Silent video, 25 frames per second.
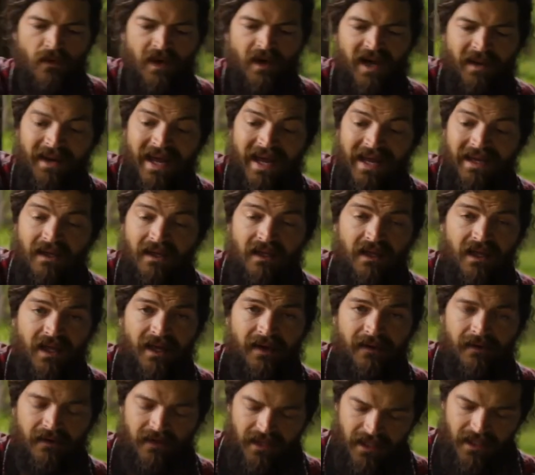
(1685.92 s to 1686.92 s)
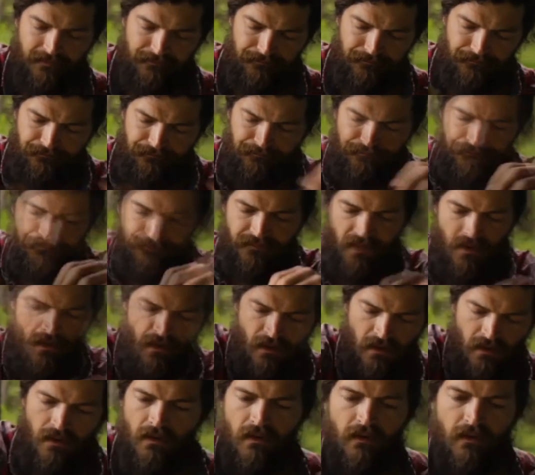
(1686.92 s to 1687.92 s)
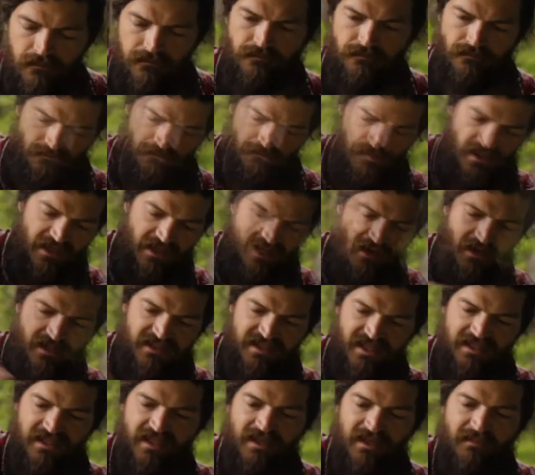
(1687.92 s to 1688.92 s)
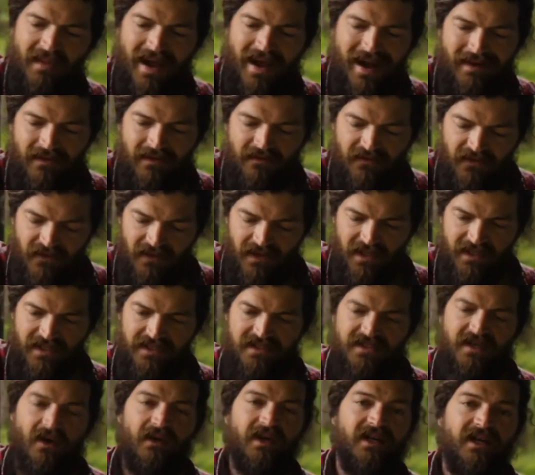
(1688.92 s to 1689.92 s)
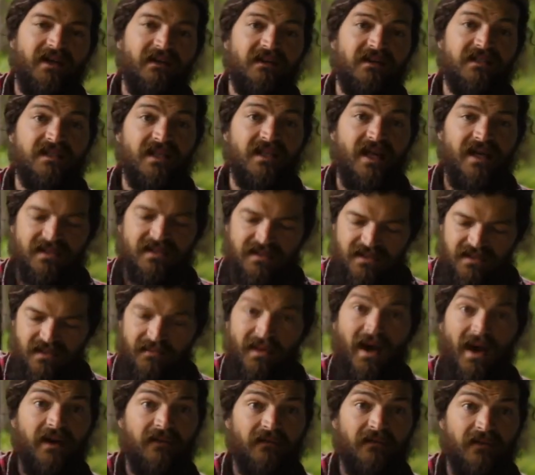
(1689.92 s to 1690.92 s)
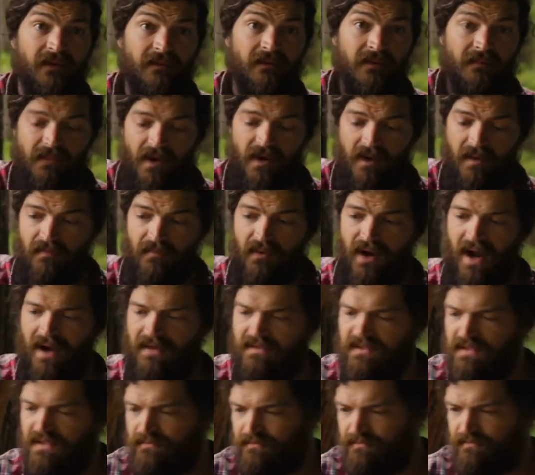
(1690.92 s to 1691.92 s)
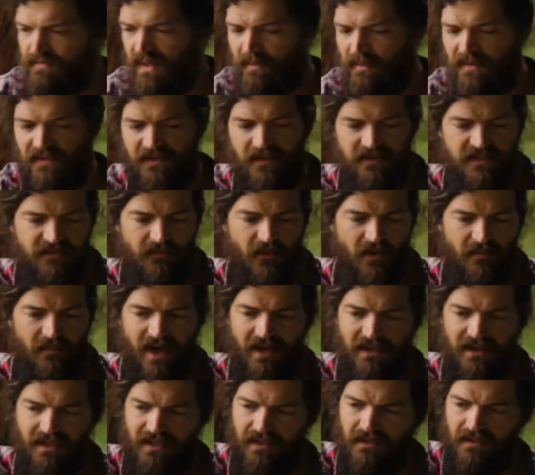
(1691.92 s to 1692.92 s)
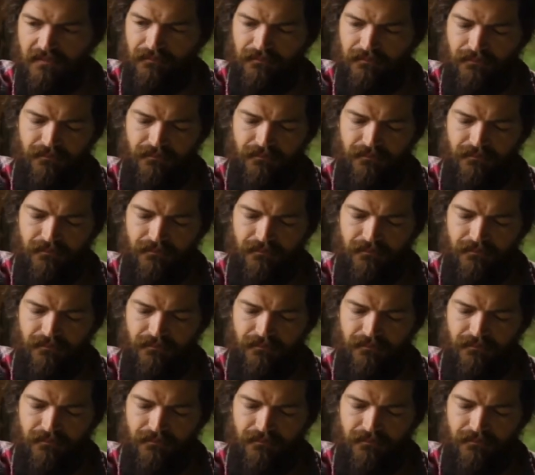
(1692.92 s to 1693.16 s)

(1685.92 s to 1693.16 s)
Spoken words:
I'm going to add a little layer of green. And notice that the amount of green that's going in here is less than the amount of browns. I'm going to throw some more brown in here.